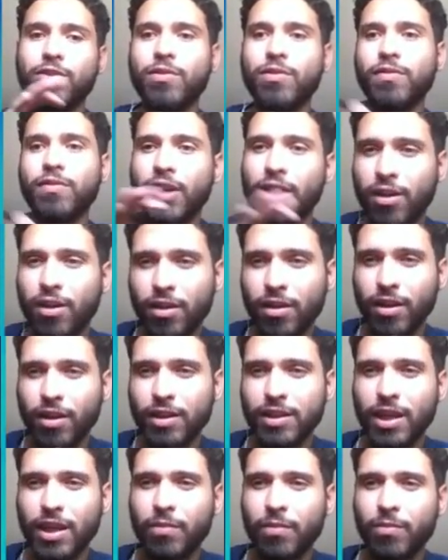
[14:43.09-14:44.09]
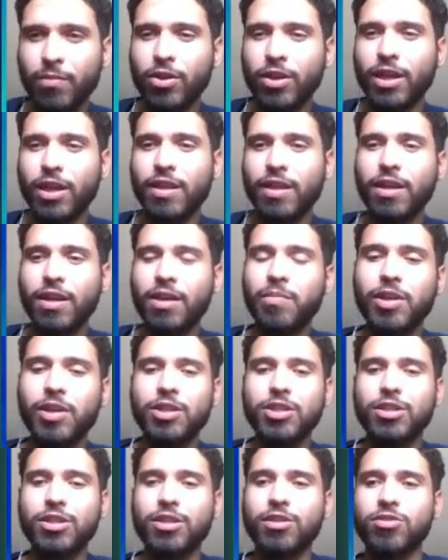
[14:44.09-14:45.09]
after you had a time looking at
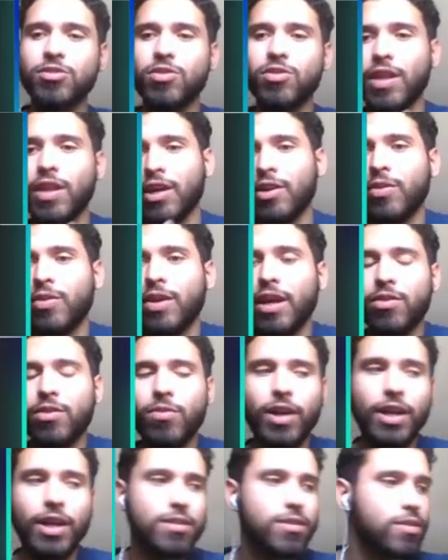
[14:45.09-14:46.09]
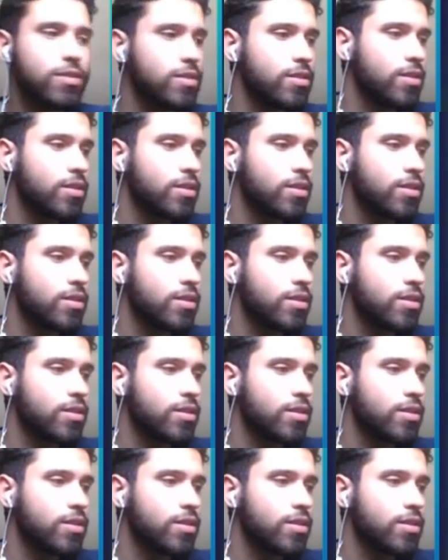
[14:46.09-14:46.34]
the image, so that you get the rest.